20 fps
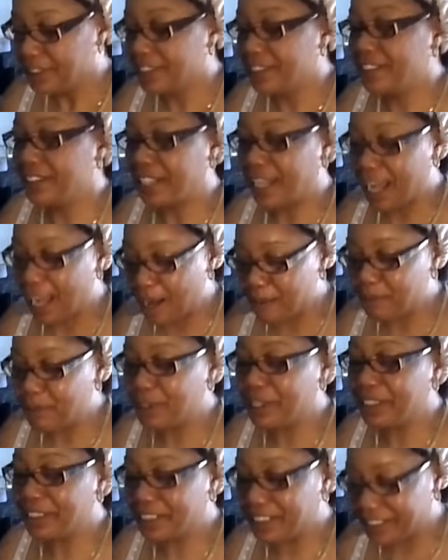Job
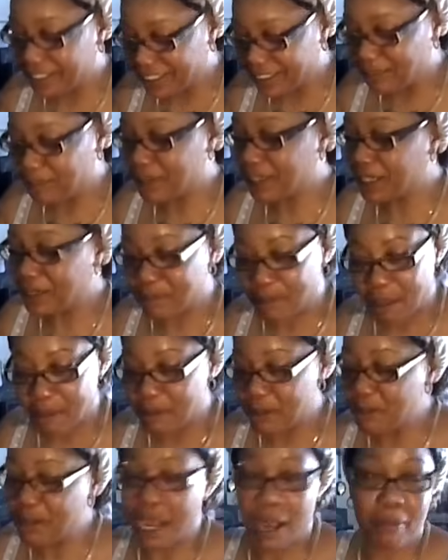well done. Because, baby,
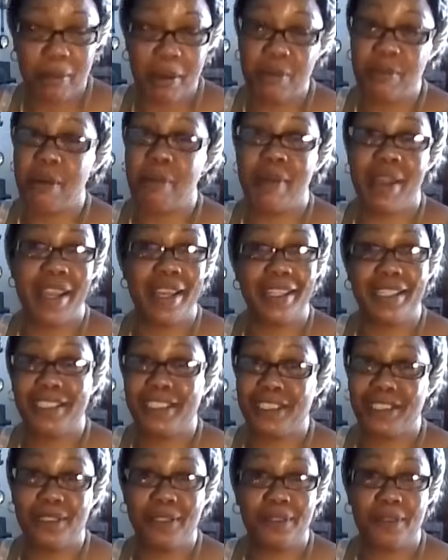you got people mad at
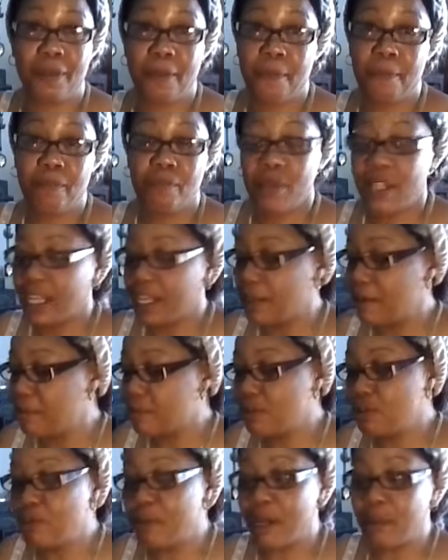you. If
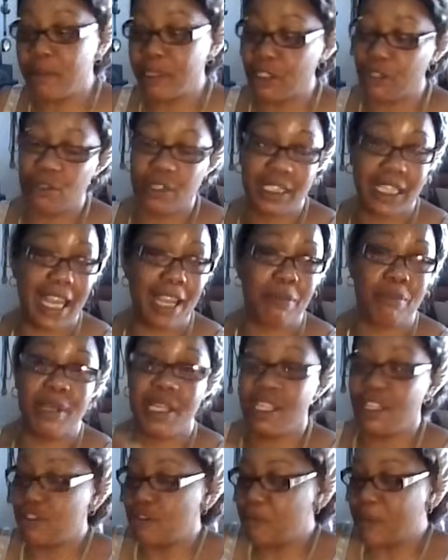you may be doing, like me,
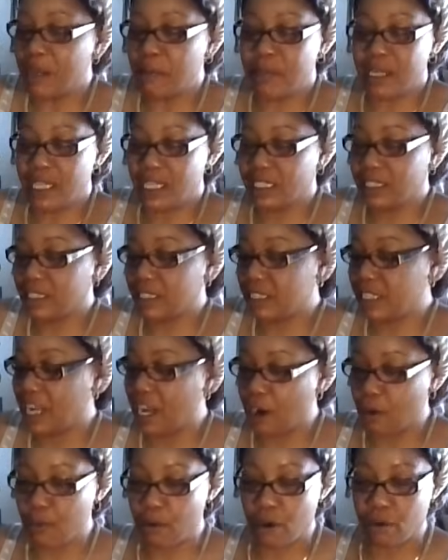you may be into
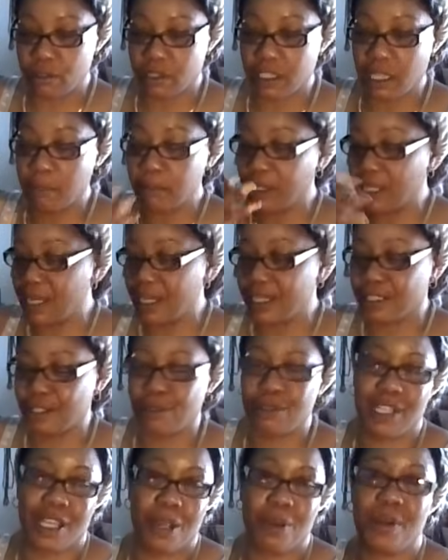tarot, something
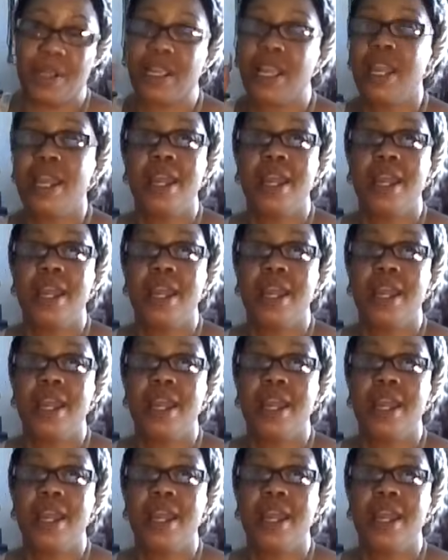esoteric.